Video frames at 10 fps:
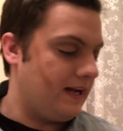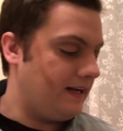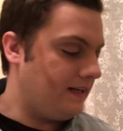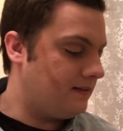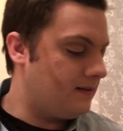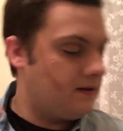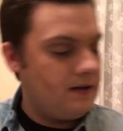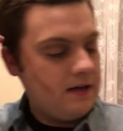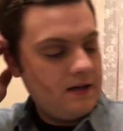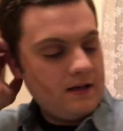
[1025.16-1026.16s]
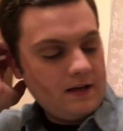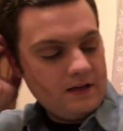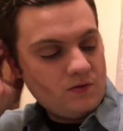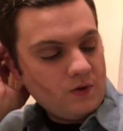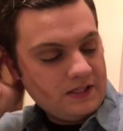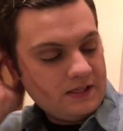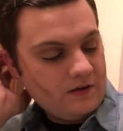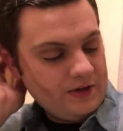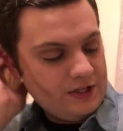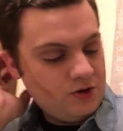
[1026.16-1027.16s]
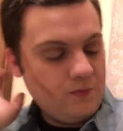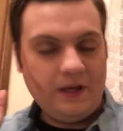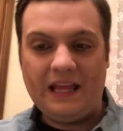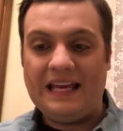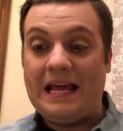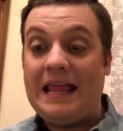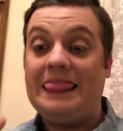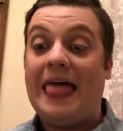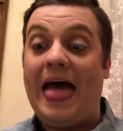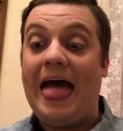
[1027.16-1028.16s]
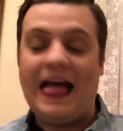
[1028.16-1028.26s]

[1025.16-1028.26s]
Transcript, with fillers: lightings is what's going to be like. Blah.